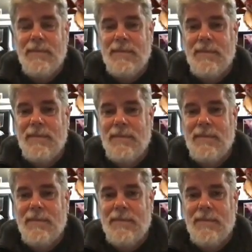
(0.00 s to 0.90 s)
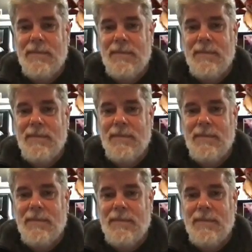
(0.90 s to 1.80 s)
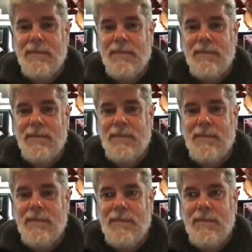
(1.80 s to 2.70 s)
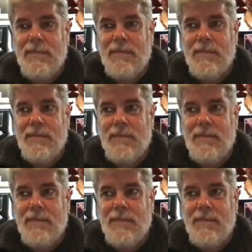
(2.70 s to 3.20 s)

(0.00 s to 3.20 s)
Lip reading: No words are spoken by the person on screen.